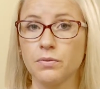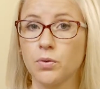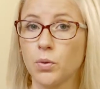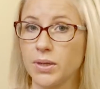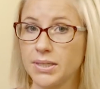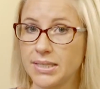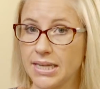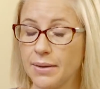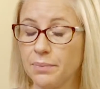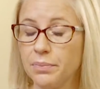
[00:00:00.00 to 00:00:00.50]
for
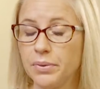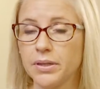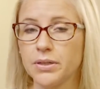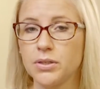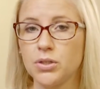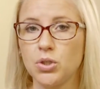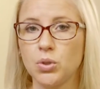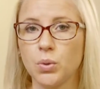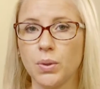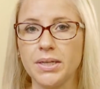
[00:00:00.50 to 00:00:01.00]
example
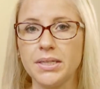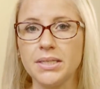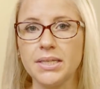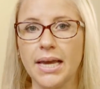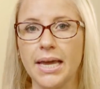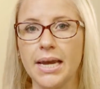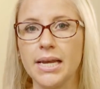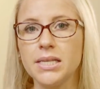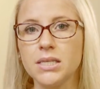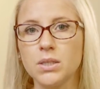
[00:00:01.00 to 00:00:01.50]
as joint
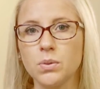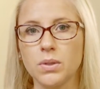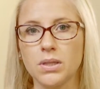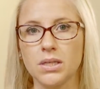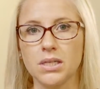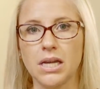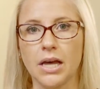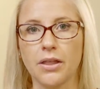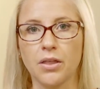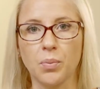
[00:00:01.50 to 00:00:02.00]
tenants with
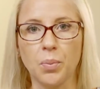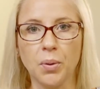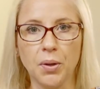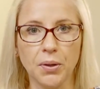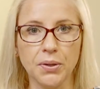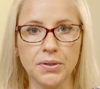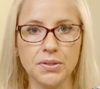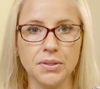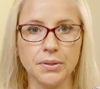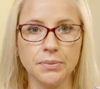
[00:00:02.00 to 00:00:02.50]
another
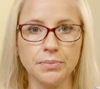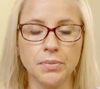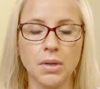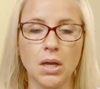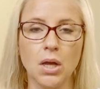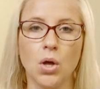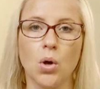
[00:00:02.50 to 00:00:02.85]
person,